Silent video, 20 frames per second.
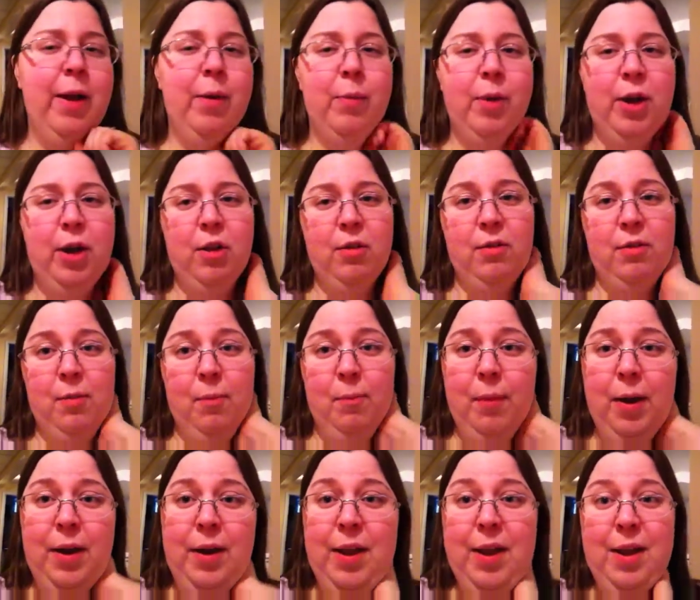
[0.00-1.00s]
and we got some
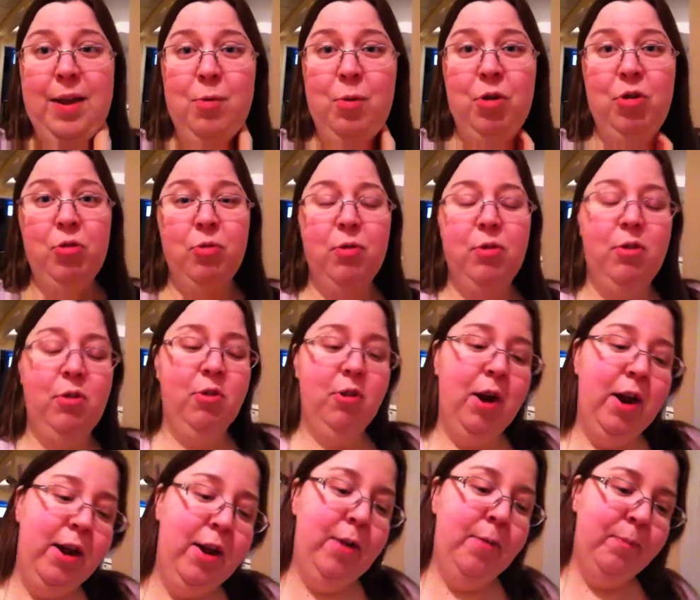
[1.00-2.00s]
money, which was
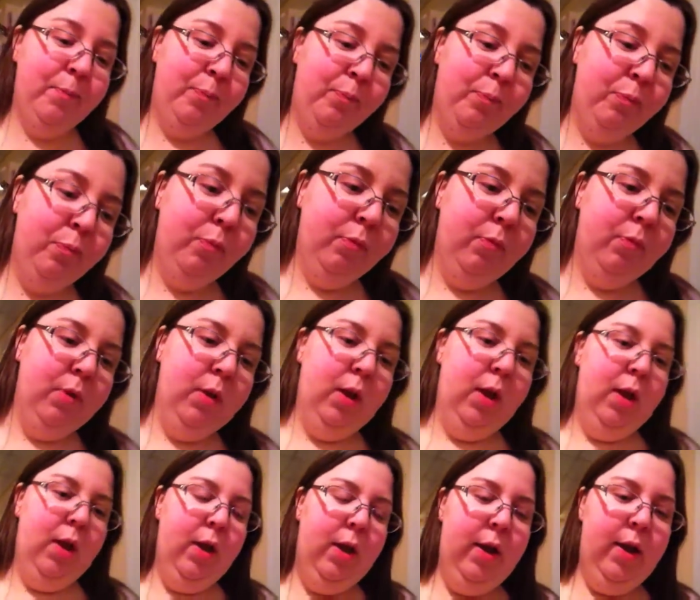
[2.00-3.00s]
great.
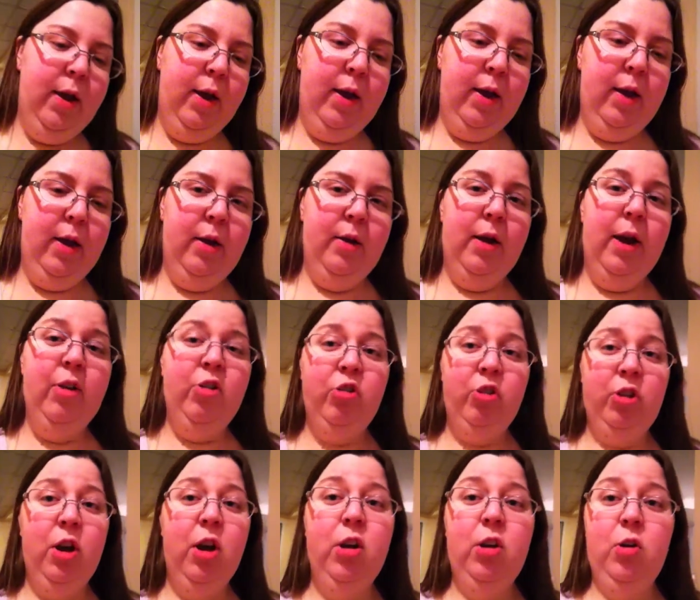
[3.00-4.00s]
And
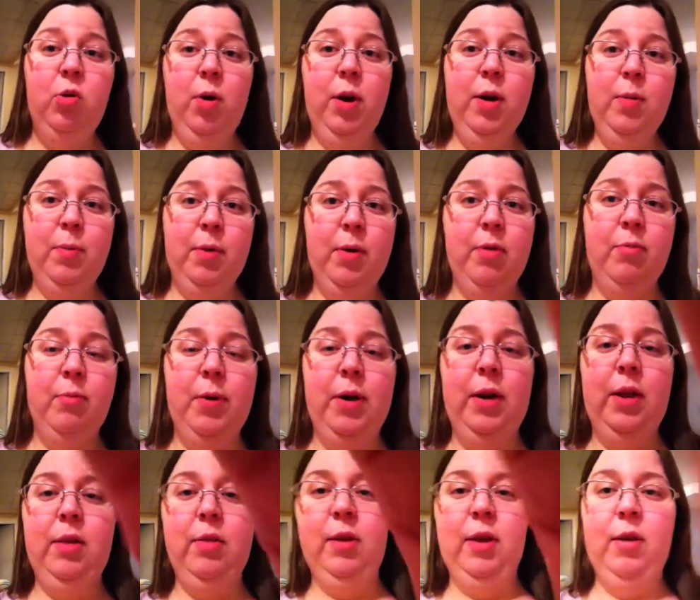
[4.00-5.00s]
actually got quite a bit of
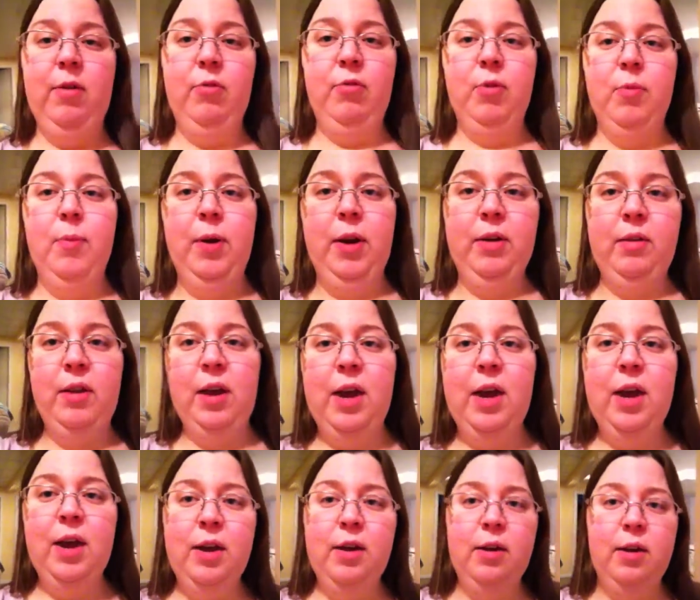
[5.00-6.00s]
money, like from my
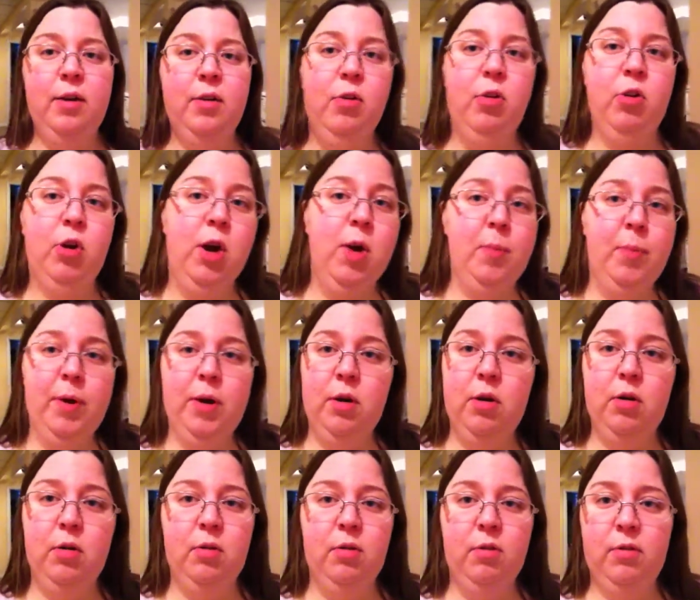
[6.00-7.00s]
dad and
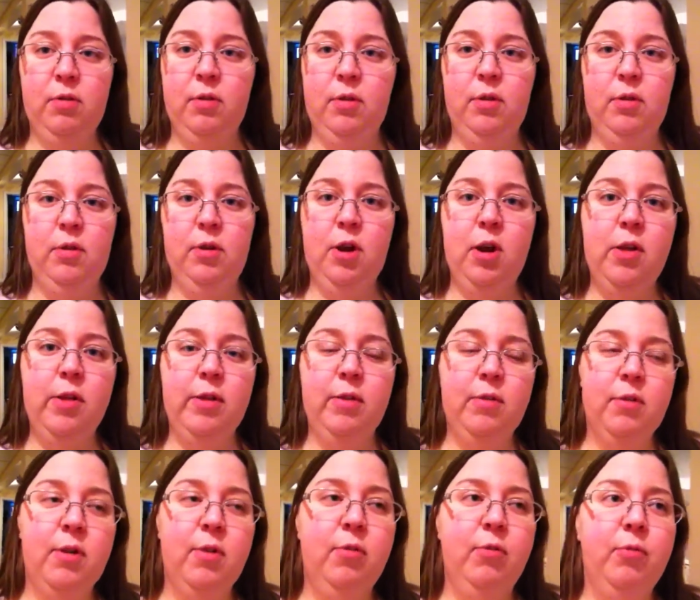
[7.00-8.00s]
grandparents and all that
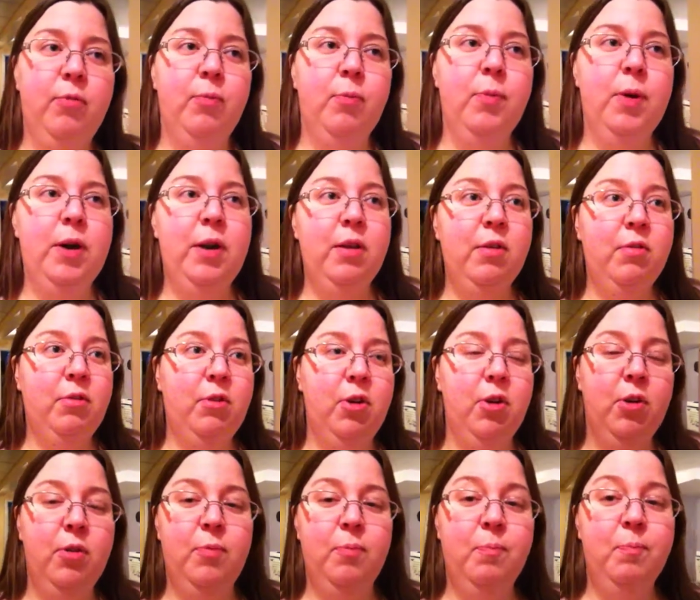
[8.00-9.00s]
stuff. Money is
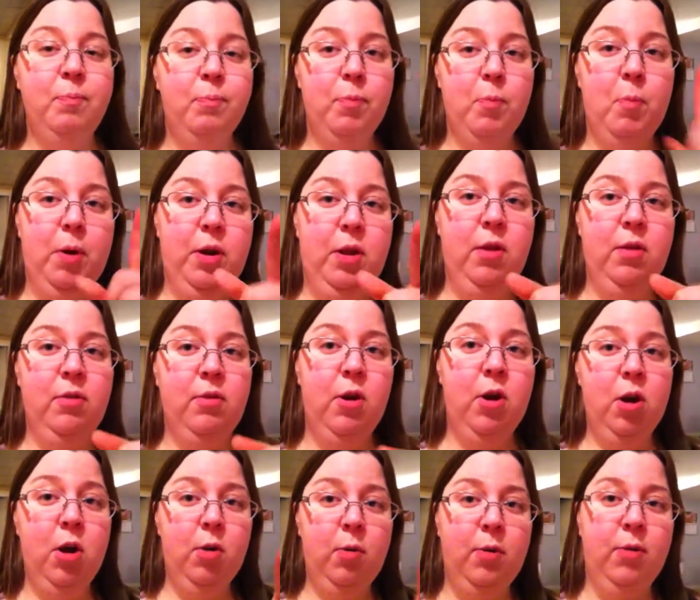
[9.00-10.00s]
good. Money is
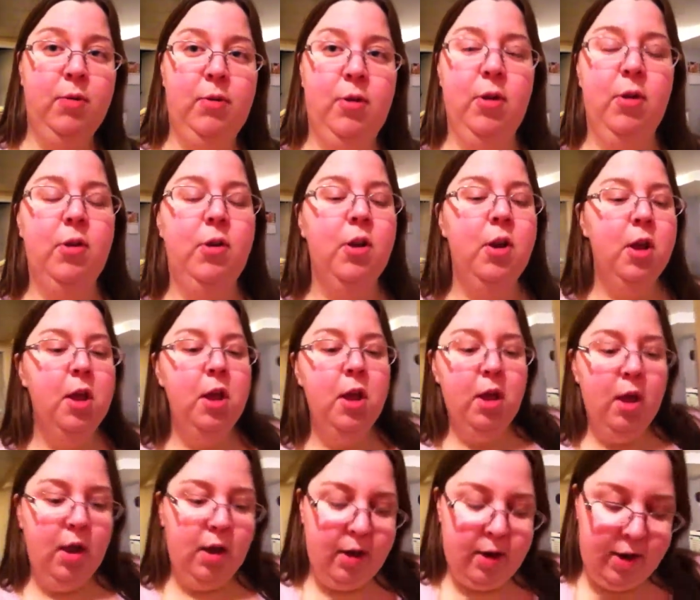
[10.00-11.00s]
always good.
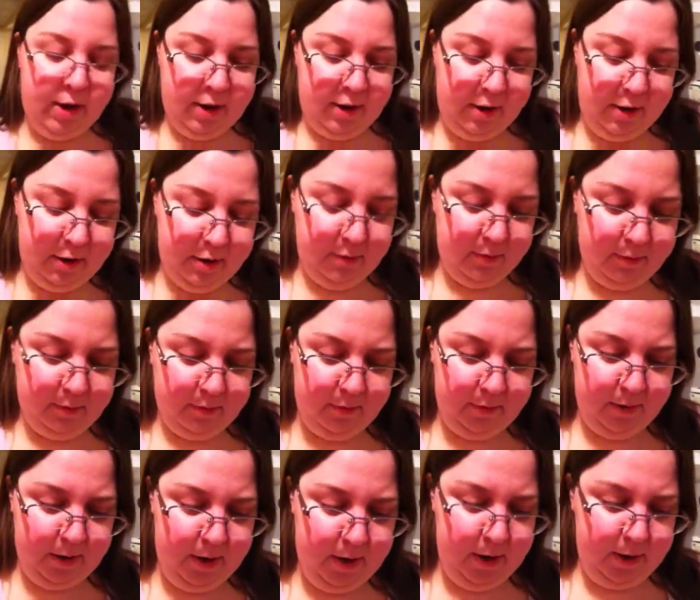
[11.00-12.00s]
And,
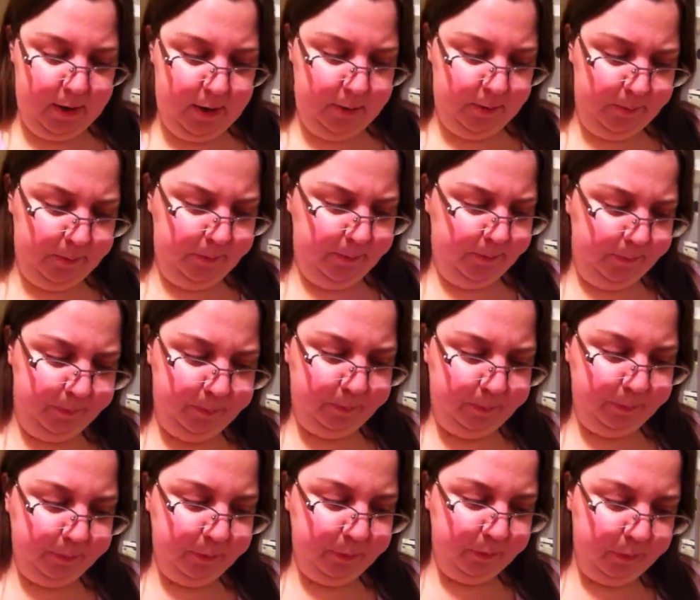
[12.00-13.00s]
um,
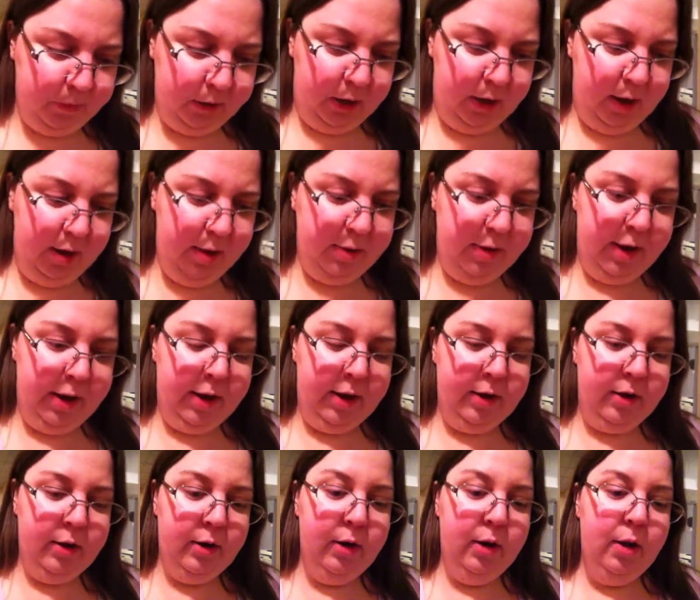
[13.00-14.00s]
and
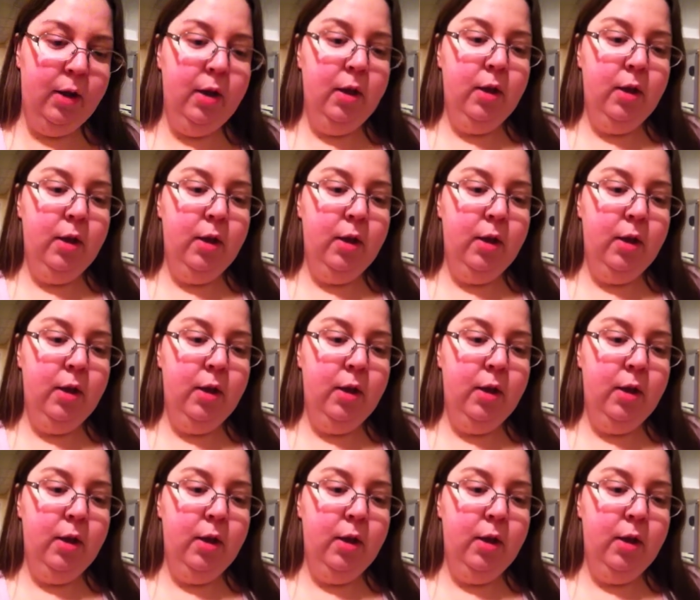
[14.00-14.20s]
then